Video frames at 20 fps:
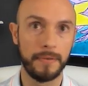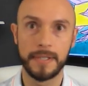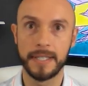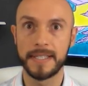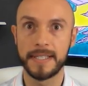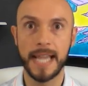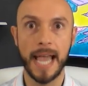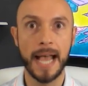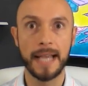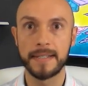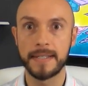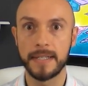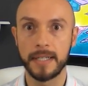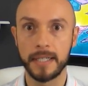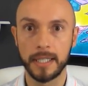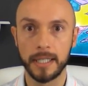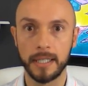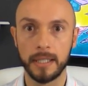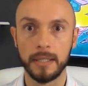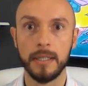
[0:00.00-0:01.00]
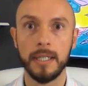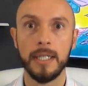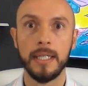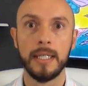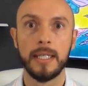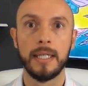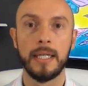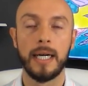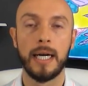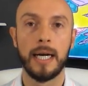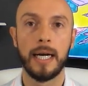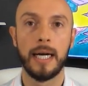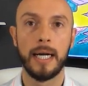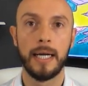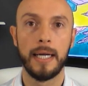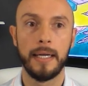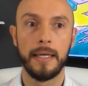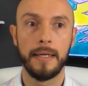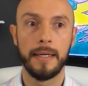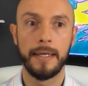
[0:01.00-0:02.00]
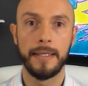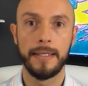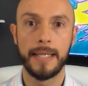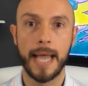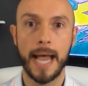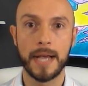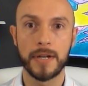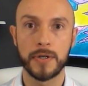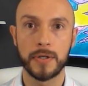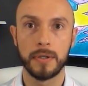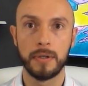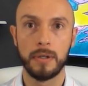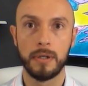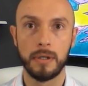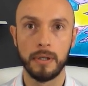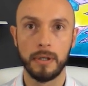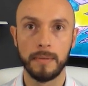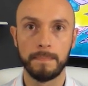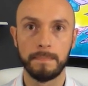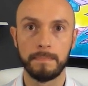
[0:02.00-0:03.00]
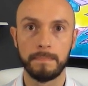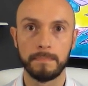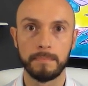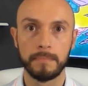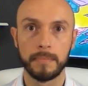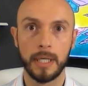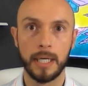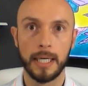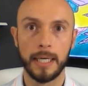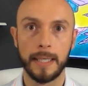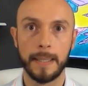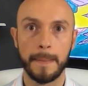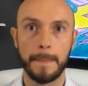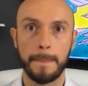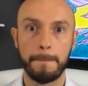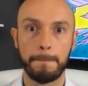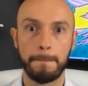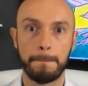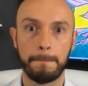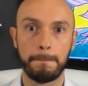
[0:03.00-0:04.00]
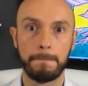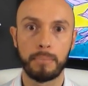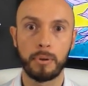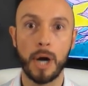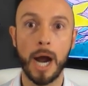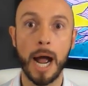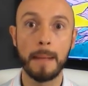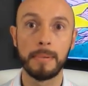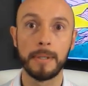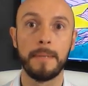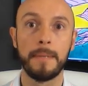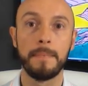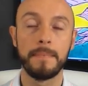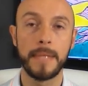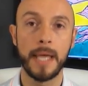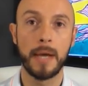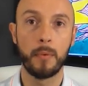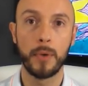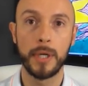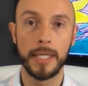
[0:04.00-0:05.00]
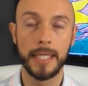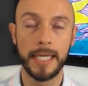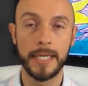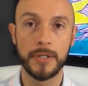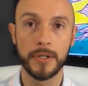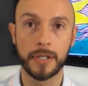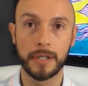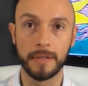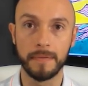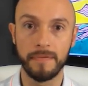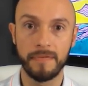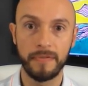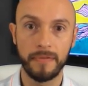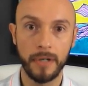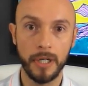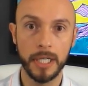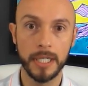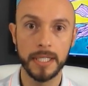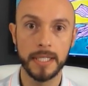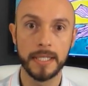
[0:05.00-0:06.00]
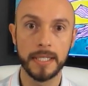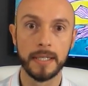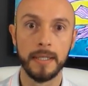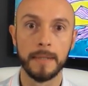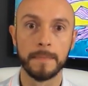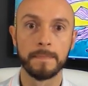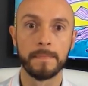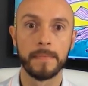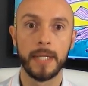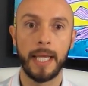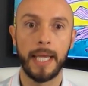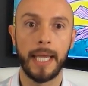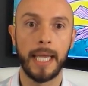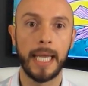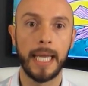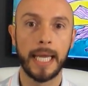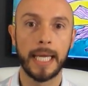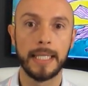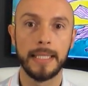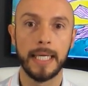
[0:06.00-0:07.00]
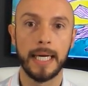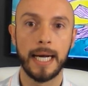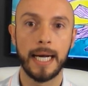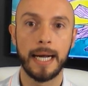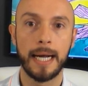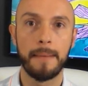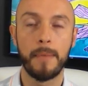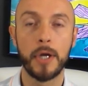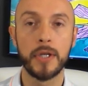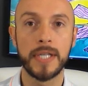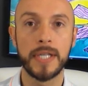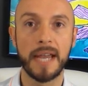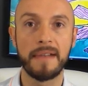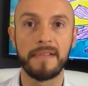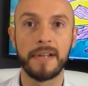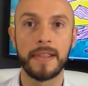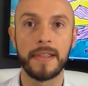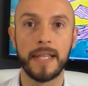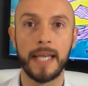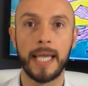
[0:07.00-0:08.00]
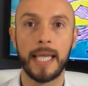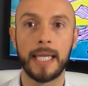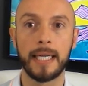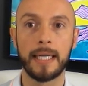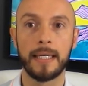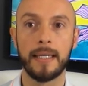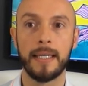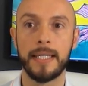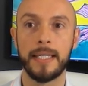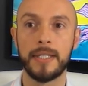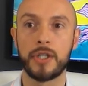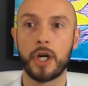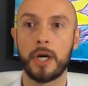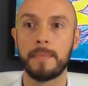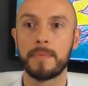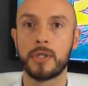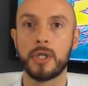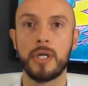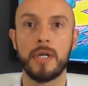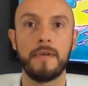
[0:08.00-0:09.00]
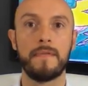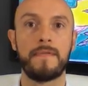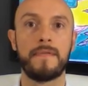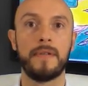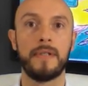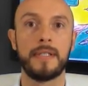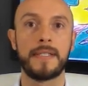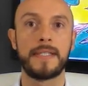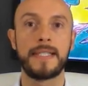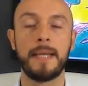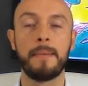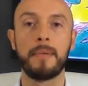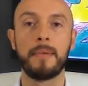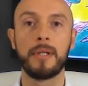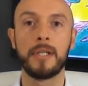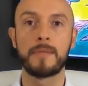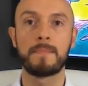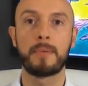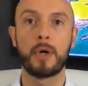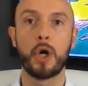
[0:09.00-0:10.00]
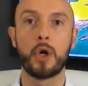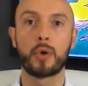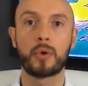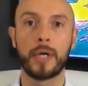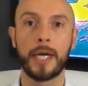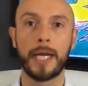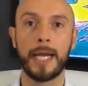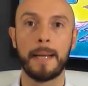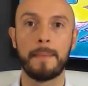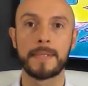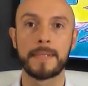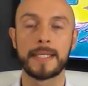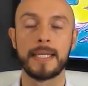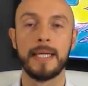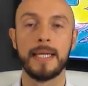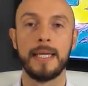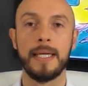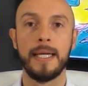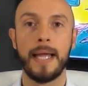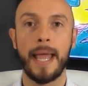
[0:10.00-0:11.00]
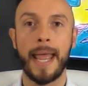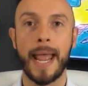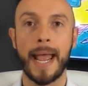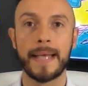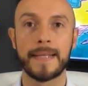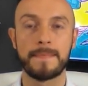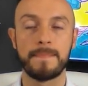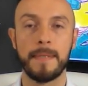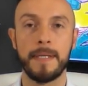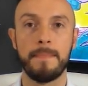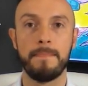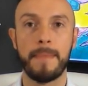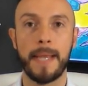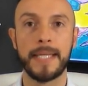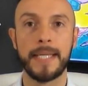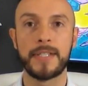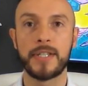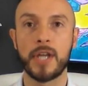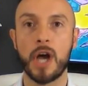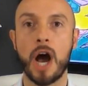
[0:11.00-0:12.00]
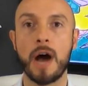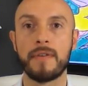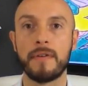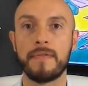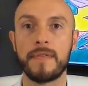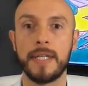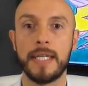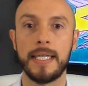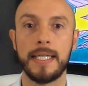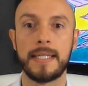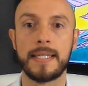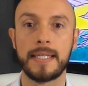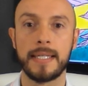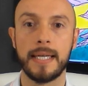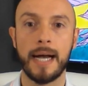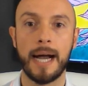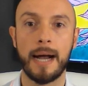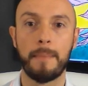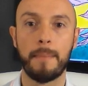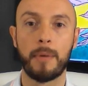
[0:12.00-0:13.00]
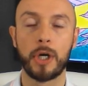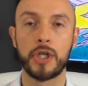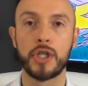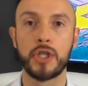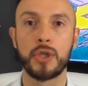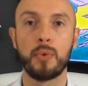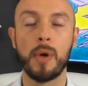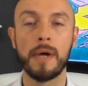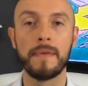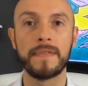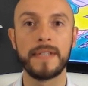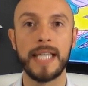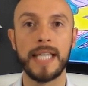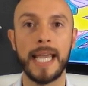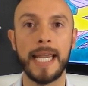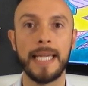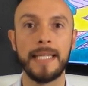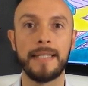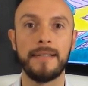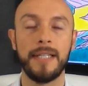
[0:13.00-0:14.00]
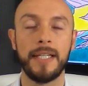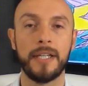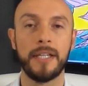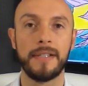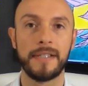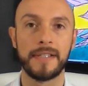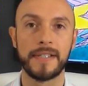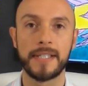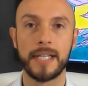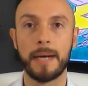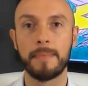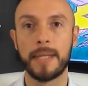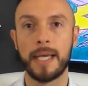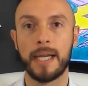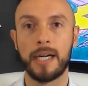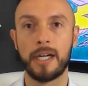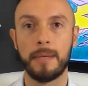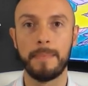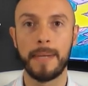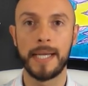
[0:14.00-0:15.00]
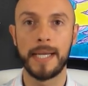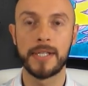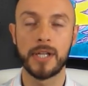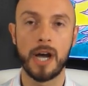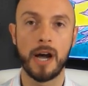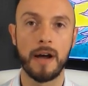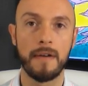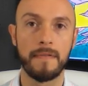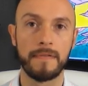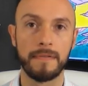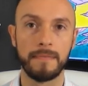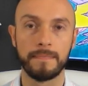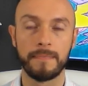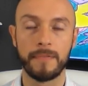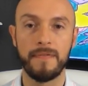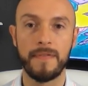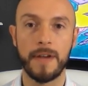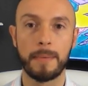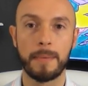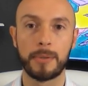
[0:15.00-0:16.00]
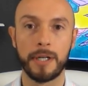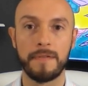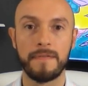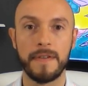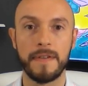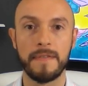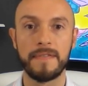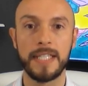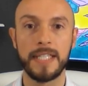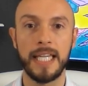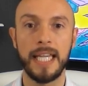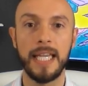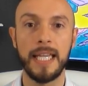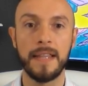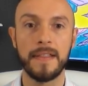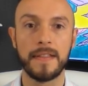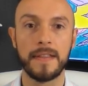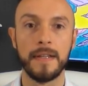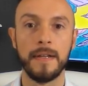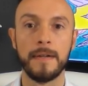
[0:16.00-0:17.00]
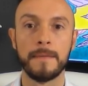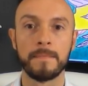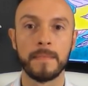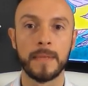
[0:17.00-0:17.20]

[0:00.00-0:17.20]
disaster, a national problem that we need to confront. And most everything in terms of stimulus programs has been based off of this March 12th date. There's some that are based off February 15th.